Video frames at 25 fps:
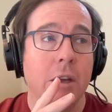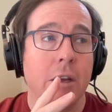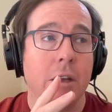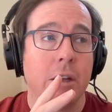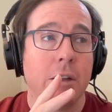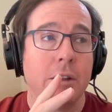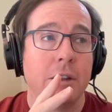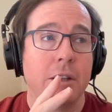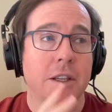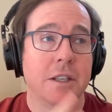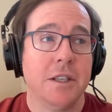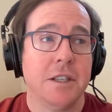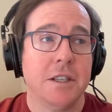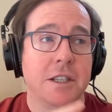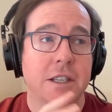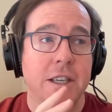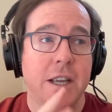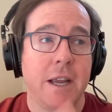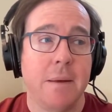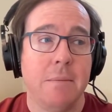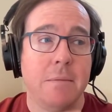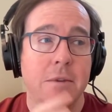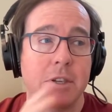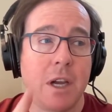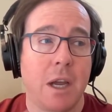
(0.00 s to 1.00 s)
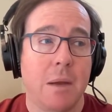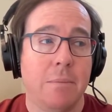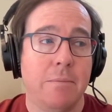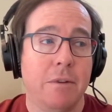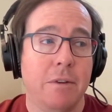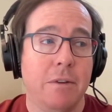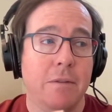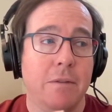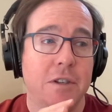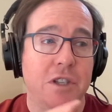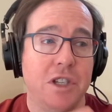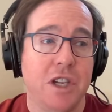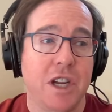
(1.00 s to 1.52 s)
this same type
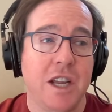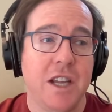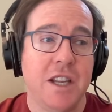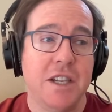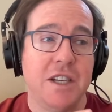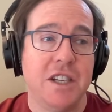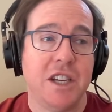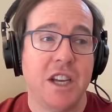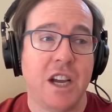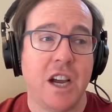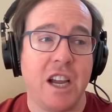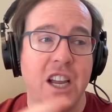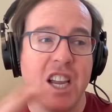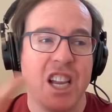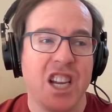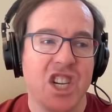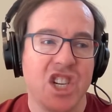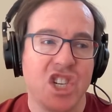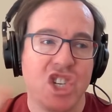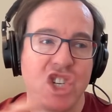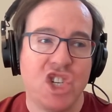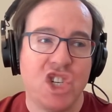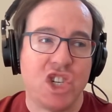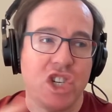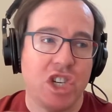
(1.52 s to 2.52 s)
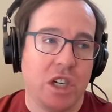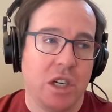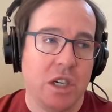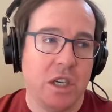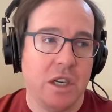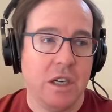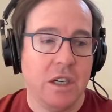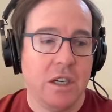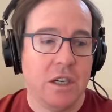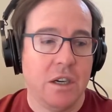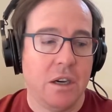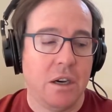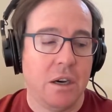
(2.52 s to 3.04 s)
of JNDI ish,
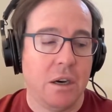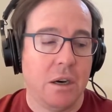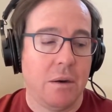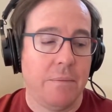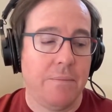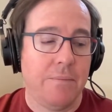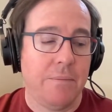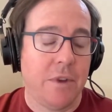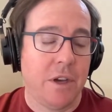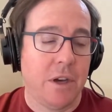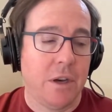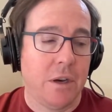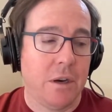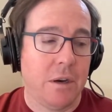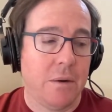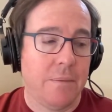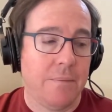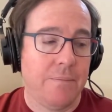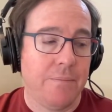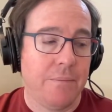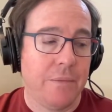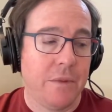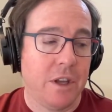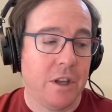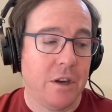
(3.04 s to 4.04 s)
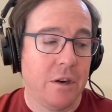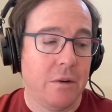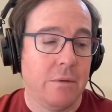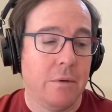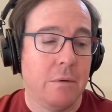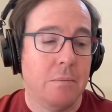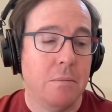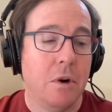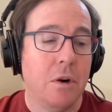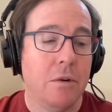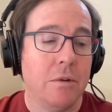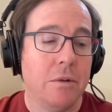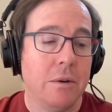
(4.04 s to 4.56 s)
um, um, you know,
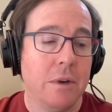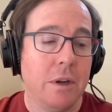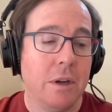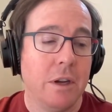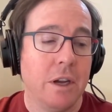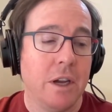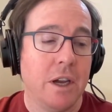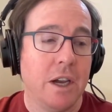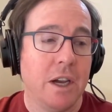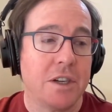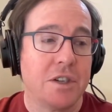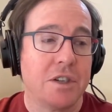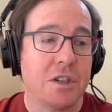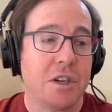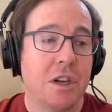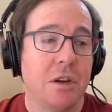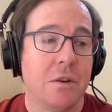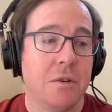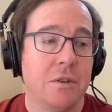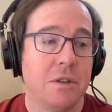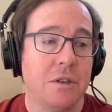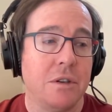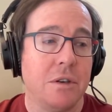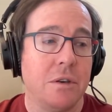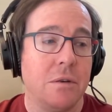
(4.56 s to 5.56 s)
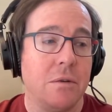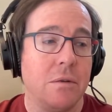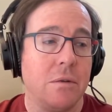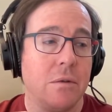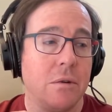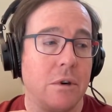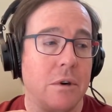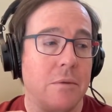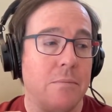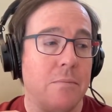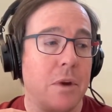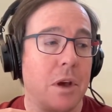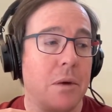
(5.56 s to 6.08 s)
remote execution
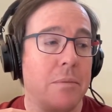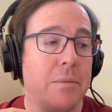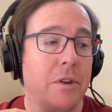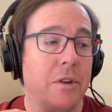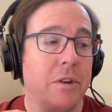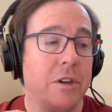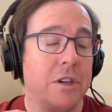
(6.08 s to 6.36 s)
or ability